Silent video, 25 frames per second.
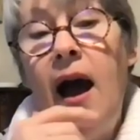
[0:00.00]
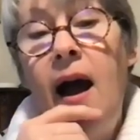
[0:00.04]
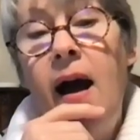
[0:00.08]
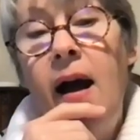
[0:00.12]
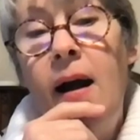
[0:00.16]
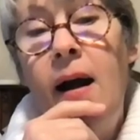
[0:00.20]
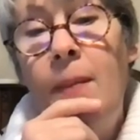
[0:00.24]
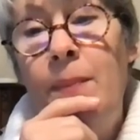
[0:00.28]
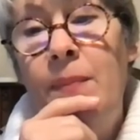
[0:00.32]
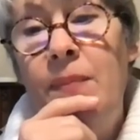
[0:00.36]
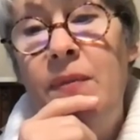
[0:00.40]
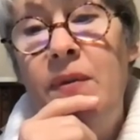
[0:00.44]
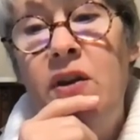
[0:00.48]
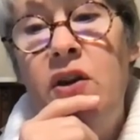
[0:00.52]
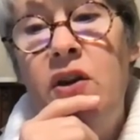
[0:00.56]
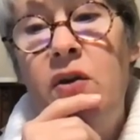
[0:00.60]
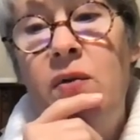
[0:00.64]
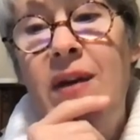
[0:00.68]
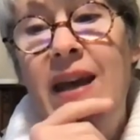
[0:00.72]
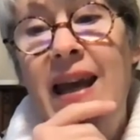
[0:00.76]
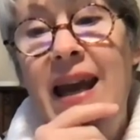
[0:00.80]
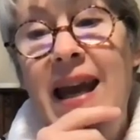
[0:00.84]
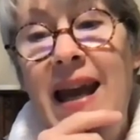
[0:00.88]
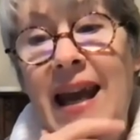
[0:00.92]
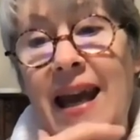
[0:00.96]
You
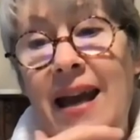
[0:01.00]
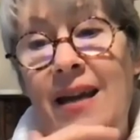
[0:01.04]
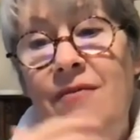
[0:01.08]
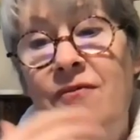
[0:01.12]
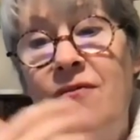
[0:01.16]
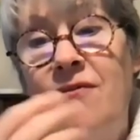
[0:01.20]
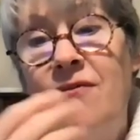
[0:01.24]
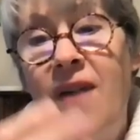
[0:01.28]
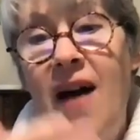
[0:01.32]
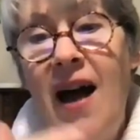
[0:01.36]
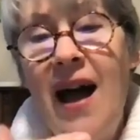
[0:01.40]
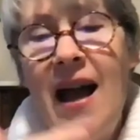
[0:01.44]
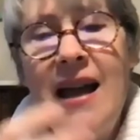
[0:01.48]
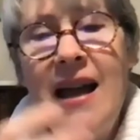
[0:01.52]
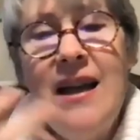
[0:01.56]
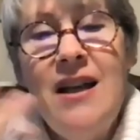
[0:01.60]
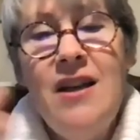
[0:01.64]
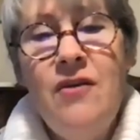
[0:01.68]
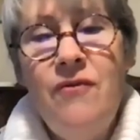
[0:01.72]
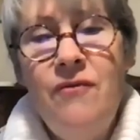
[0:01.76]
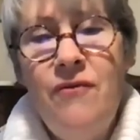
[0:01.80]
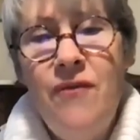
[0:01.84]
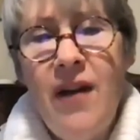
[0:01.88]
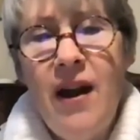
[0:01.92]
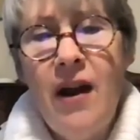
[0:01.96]
can't
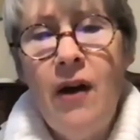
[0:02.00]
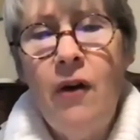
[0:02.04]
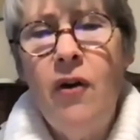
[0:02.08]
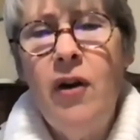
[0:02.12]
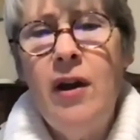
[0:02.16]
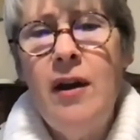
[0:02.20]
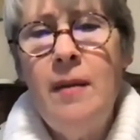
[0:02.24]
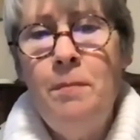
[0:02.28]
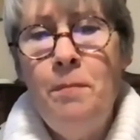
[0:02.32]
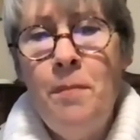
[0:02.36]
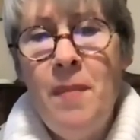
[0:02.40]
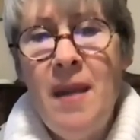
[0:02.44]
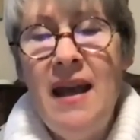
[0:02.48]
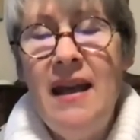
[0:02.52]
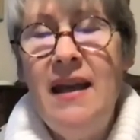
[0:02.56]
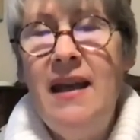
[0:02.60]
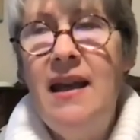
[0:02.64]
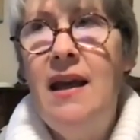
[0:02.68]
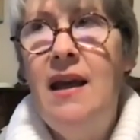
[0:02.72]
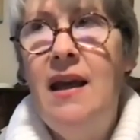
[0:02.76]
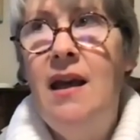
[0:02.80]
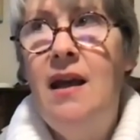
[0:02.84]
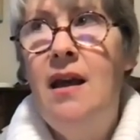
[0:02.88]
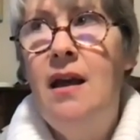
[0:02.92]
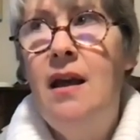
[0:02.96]
find very
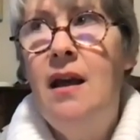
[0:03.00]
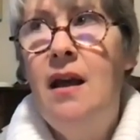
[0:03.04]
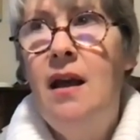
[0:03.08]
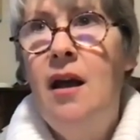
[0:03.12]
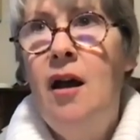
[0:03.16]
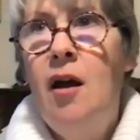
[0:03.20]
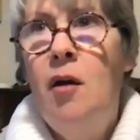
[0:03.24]
many